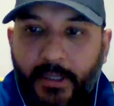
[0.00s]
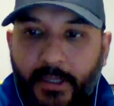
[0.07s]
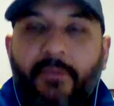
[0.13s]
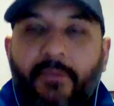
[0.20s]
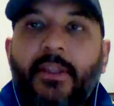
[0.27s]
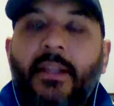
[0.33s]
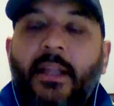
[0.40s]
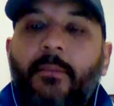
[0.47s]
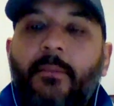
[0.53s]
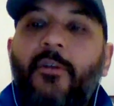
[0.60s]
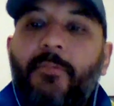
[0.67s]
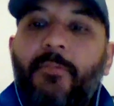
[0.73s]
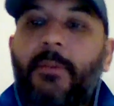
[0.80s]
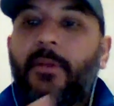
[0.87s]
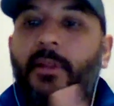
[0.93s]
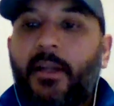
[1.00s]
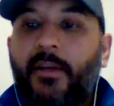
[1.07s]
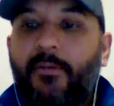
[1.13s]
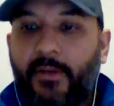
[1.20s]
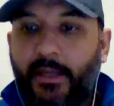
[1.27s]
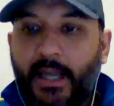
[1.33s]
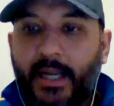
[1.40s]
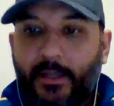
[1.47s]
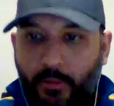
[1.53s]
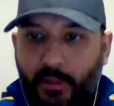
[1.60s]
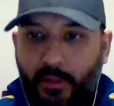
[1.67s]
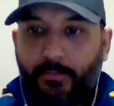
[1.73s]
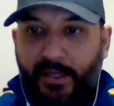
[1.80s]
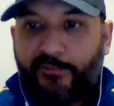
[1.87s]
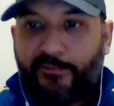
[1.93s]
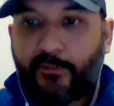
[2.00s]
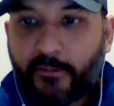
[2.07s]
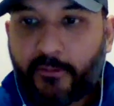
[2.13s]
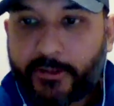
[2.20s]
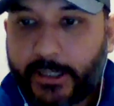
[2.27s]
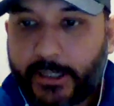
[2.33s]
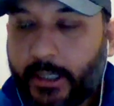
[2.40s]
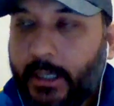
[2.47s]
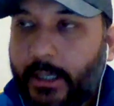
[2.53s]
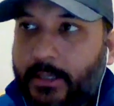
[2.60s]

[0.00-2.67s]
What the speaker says: given the number of people that we like to commit forward.